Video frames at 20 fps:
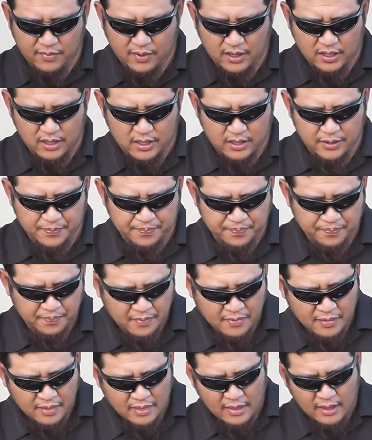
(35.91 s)
Um,
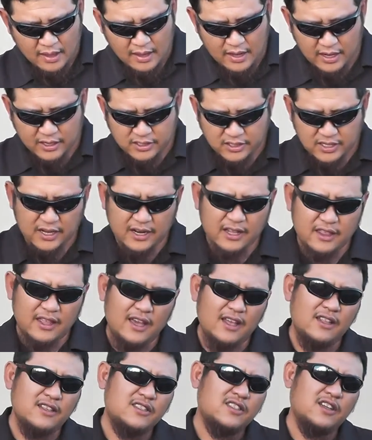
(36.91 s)
Outside of
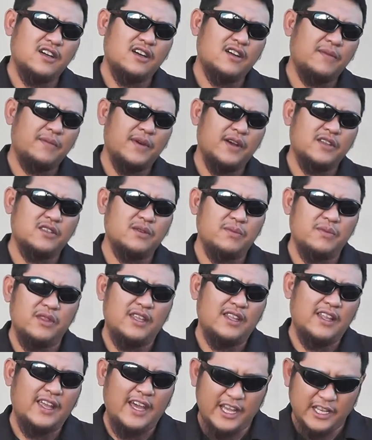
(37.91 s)
that, let's talk about some of
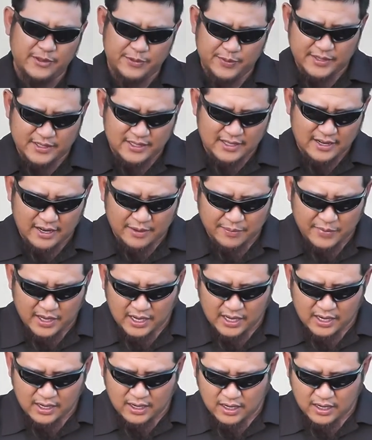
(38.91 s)
the enhancements that I made.